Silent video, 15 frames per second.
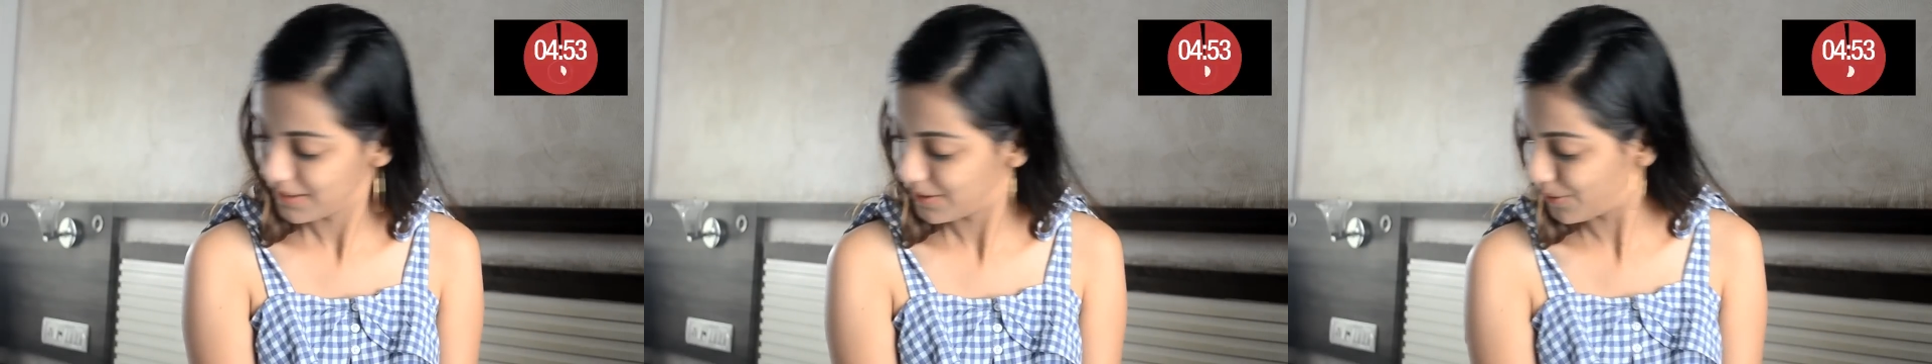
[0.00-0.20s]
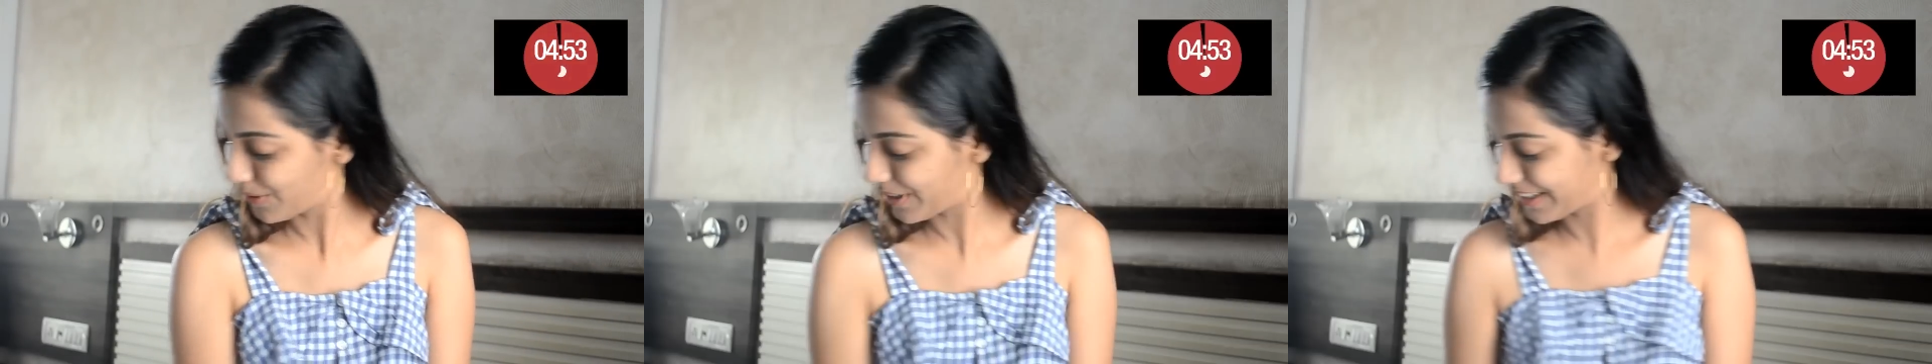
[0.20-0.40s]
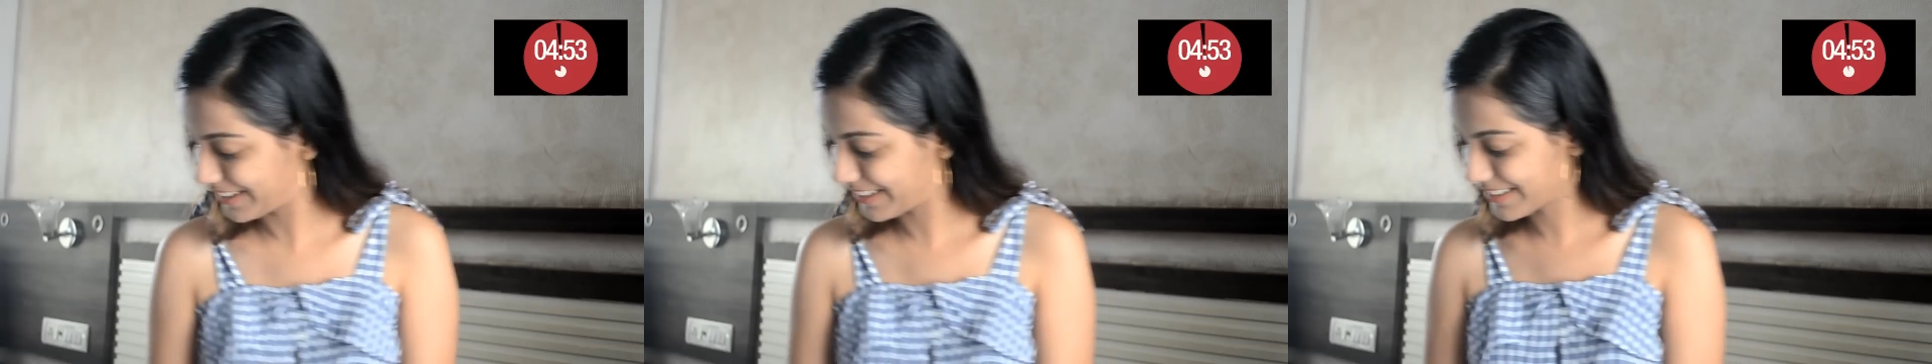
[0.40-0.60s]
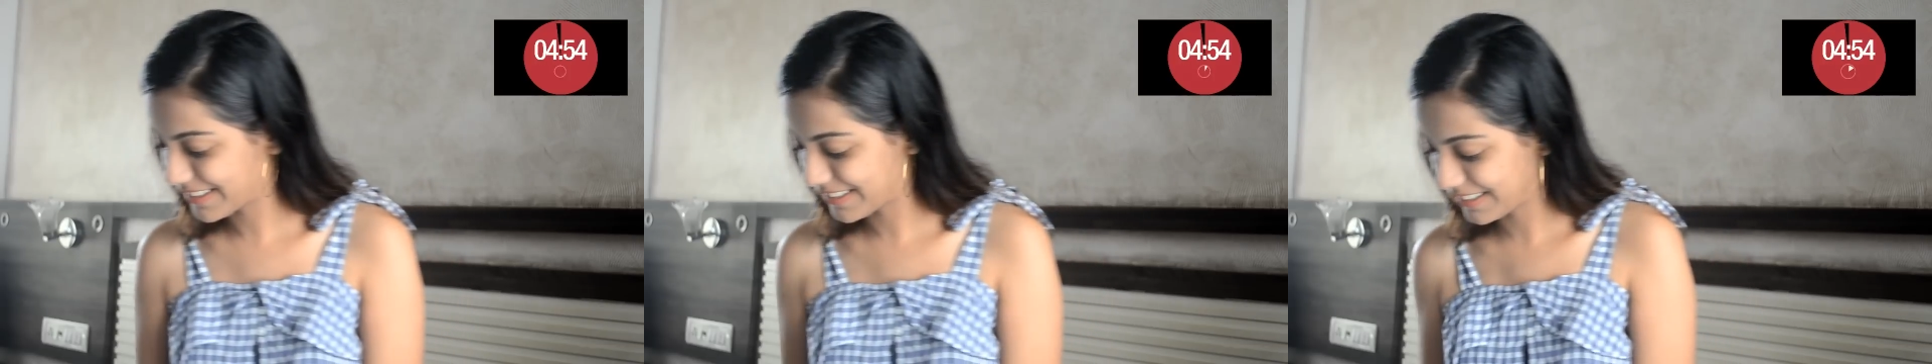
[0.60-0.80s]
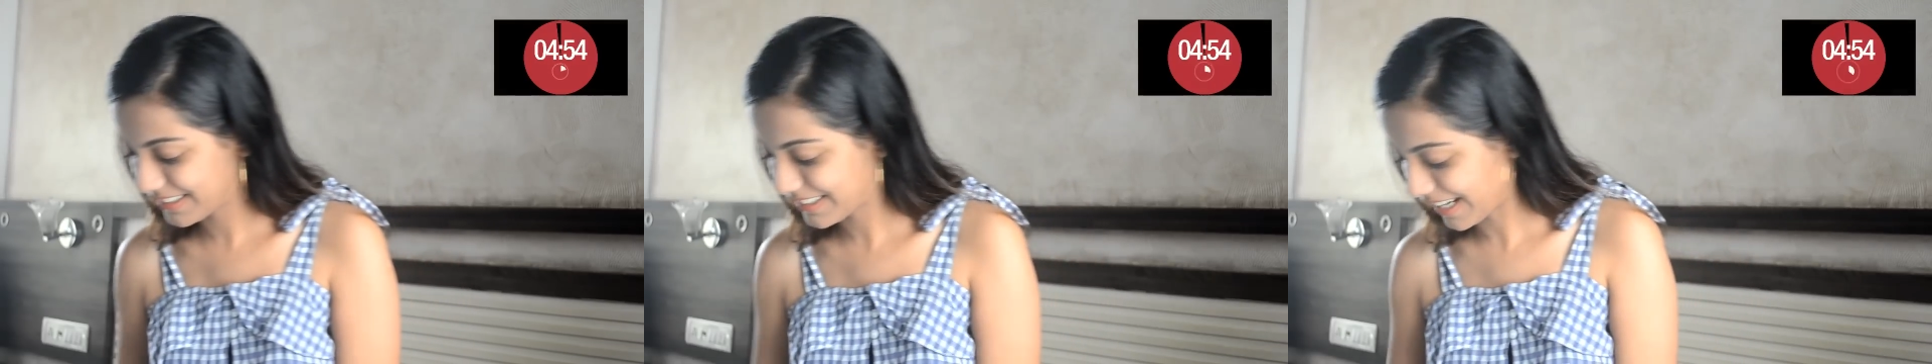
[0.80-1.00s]
okay,
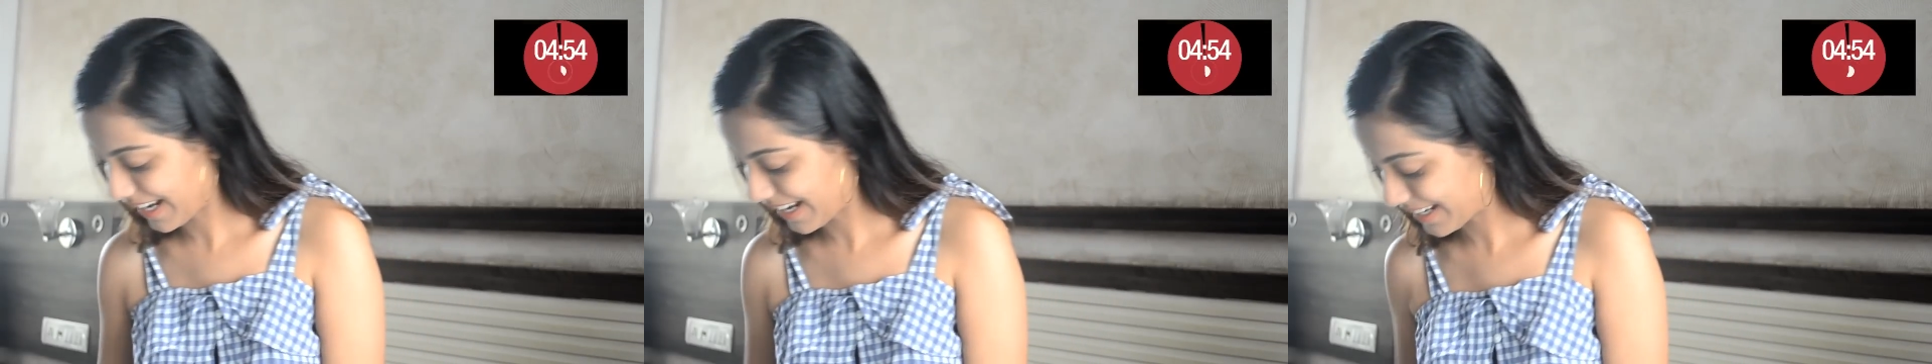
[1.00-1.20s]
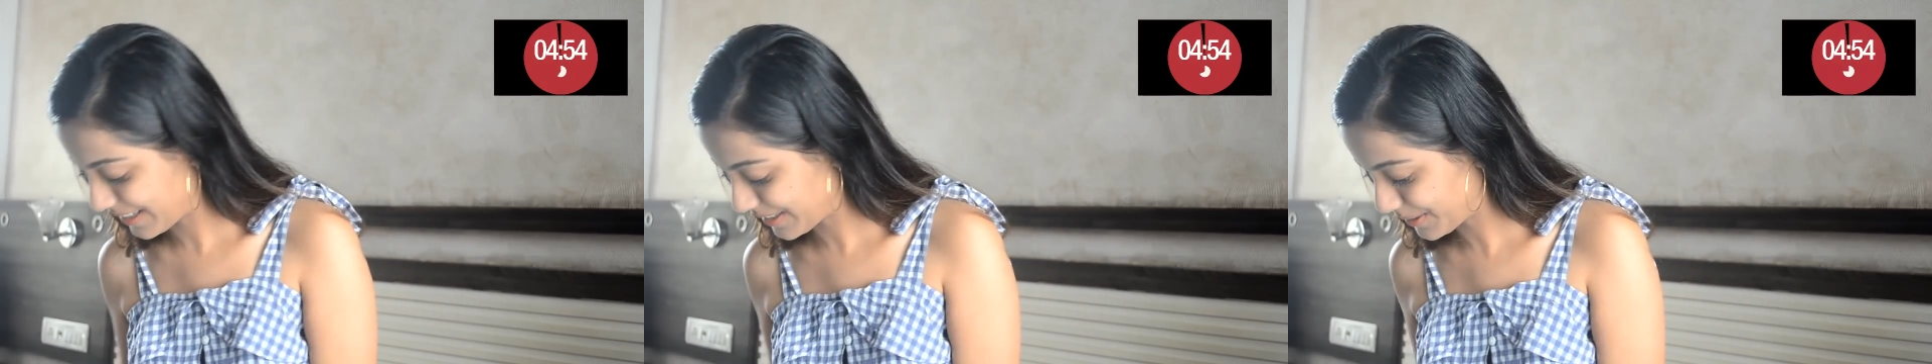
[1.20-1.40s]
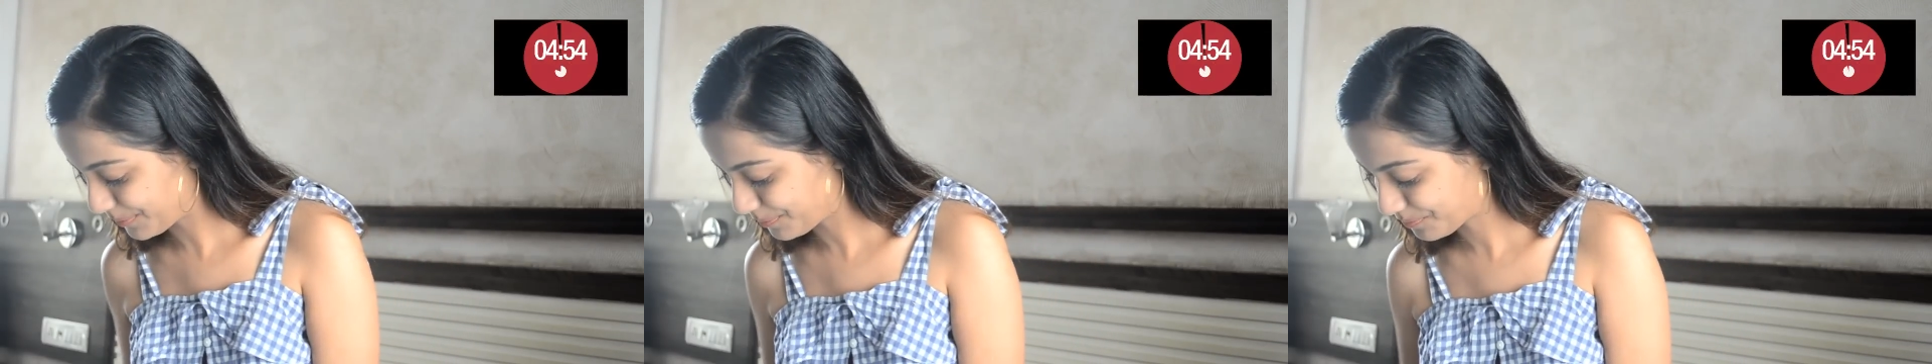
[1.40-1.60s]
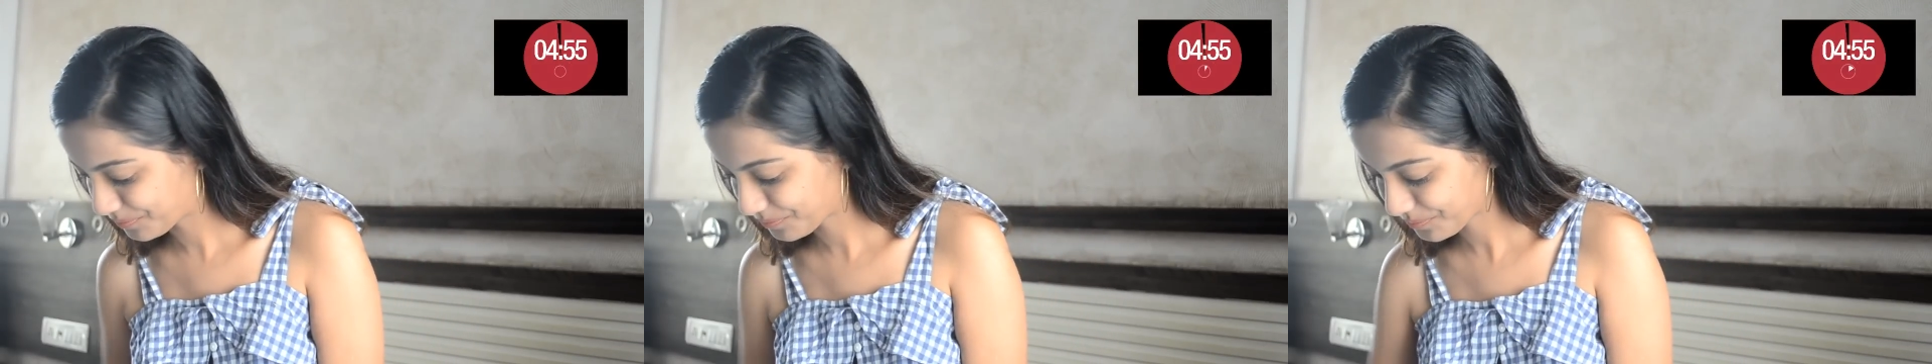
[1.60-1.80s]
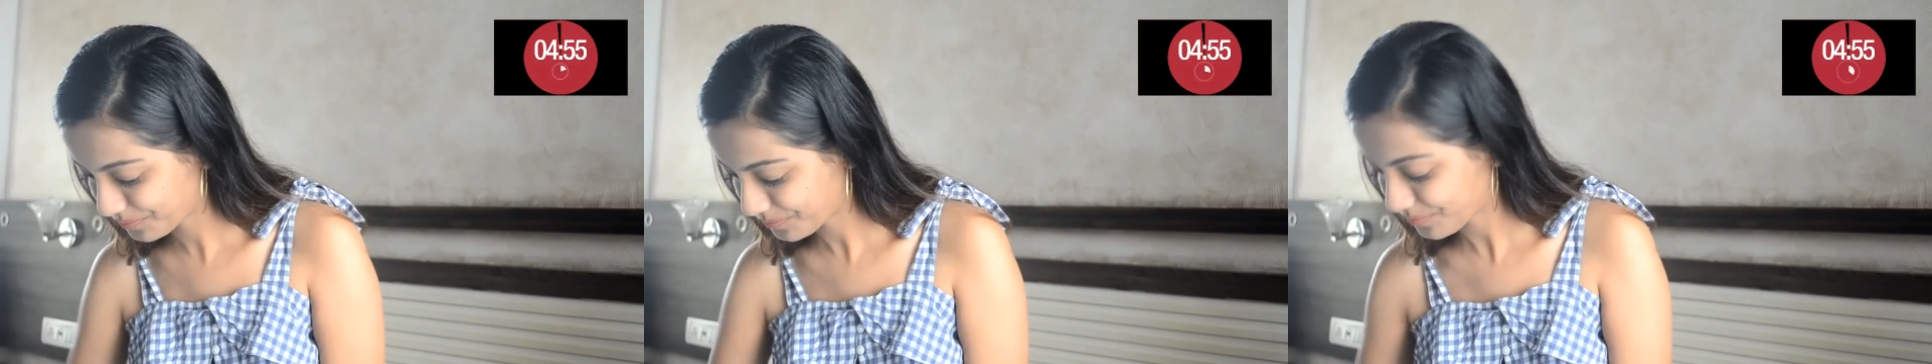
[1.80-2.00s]
that's it. And
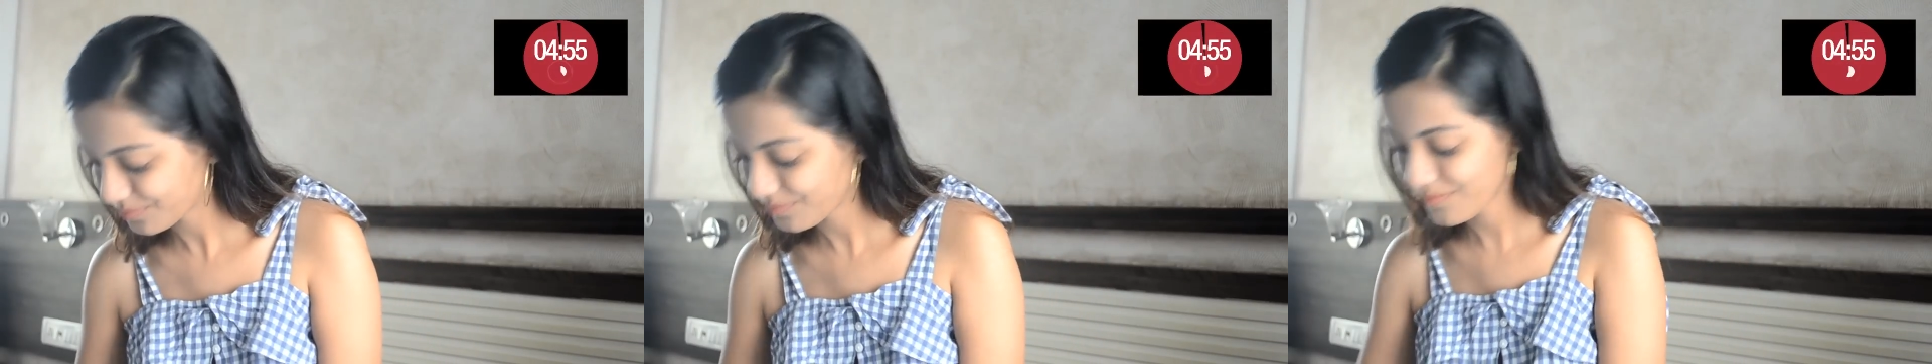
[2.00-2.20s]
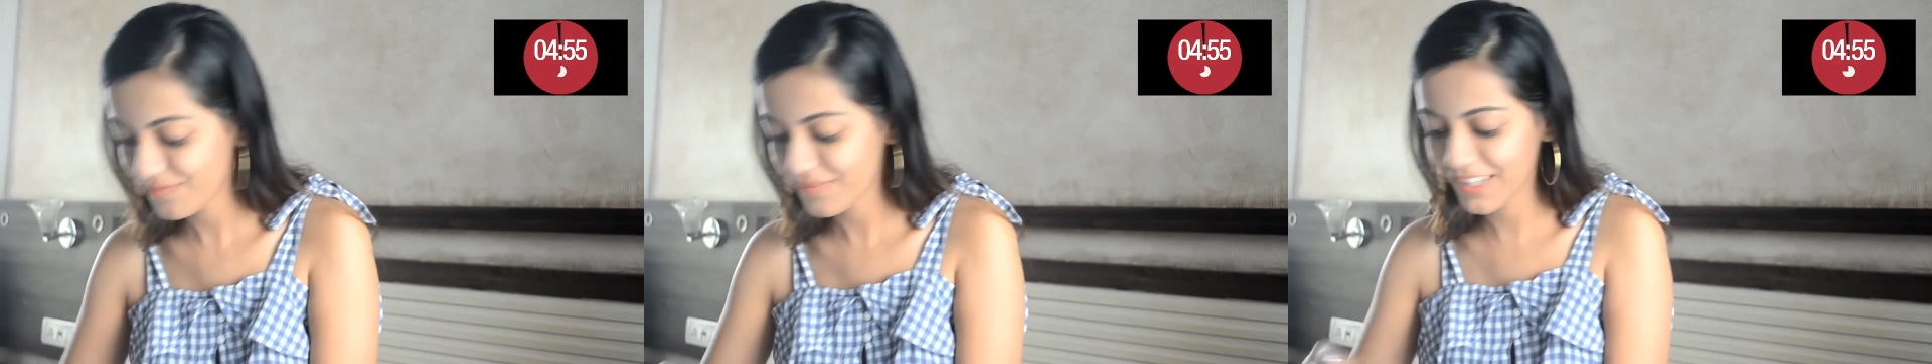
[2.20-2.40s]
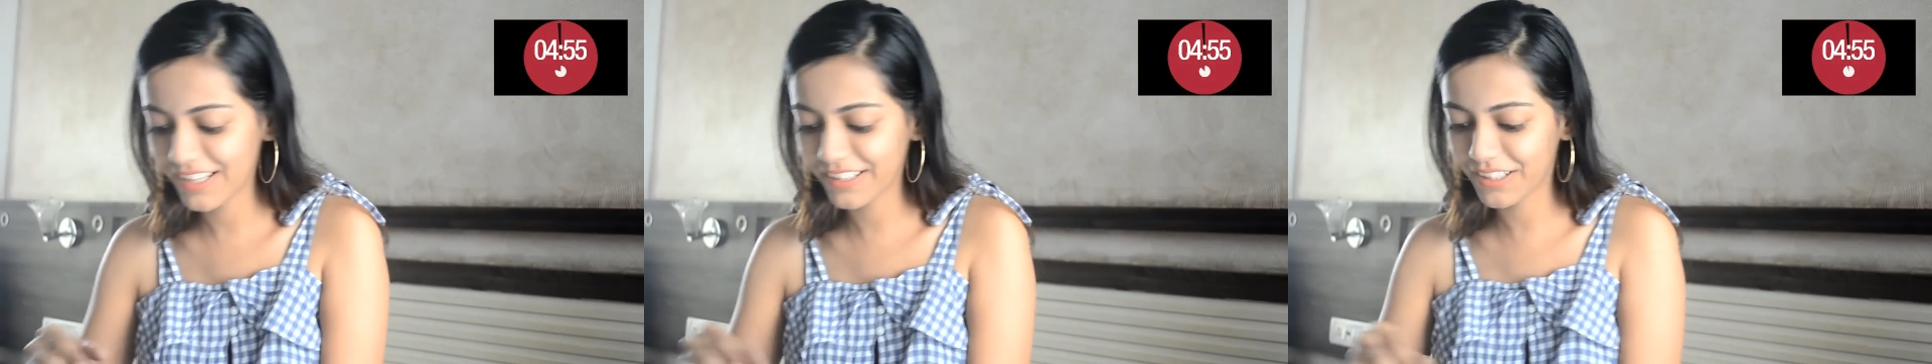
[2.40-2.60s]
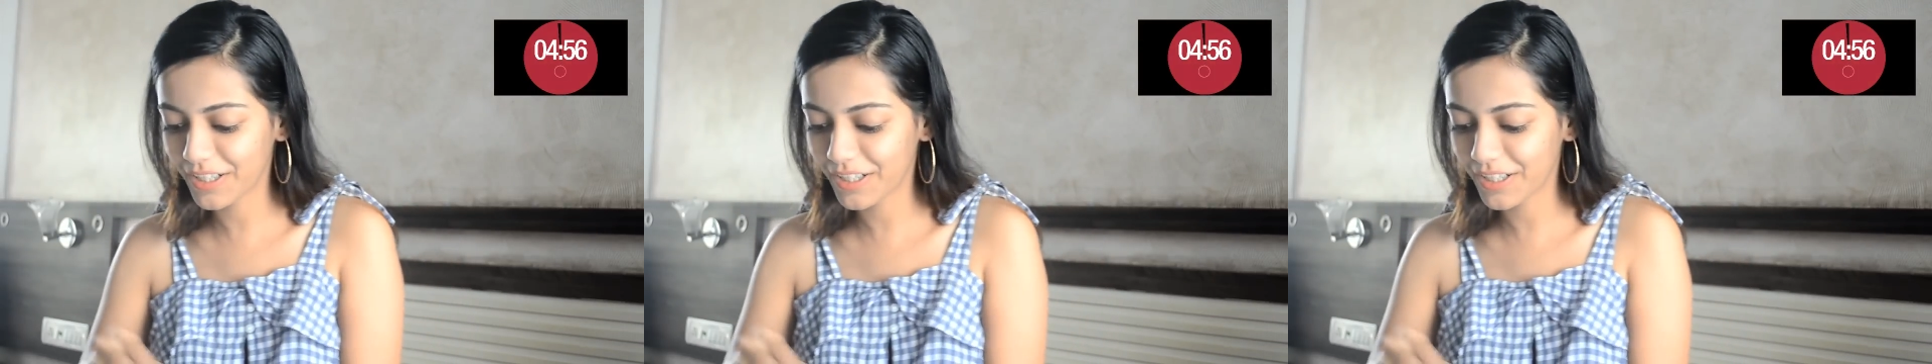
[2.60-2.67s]
I